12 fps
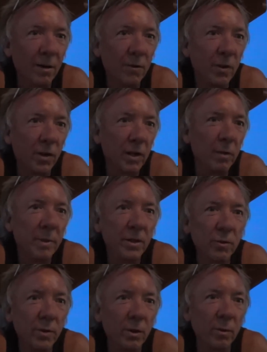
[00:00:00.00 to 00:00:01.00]
They're going to be
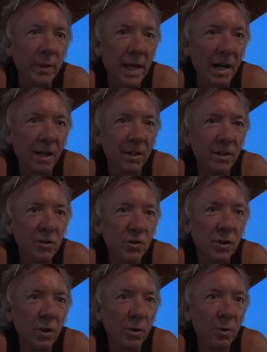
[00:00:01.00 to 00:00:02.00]
doing a reality
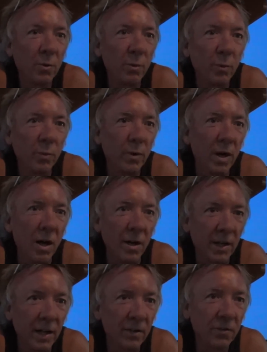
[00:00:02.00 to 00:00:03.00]
show
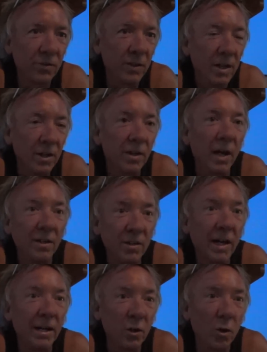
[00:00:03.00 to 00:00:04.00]
on us, not
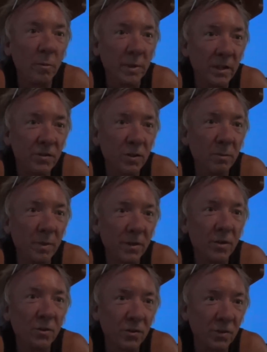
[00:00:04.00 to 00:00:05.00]
Tiny Home Nation, but
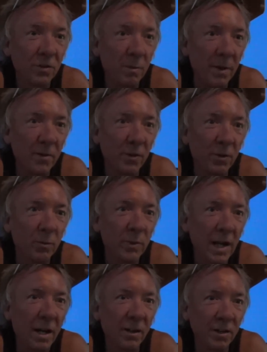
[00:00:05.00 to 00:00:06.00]
there's some other
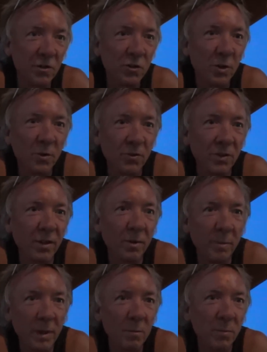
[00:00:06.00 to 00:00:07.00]
reality shows that are
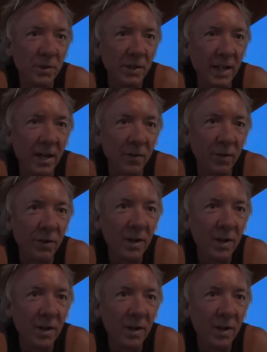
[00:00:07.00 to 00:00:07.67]
being put together,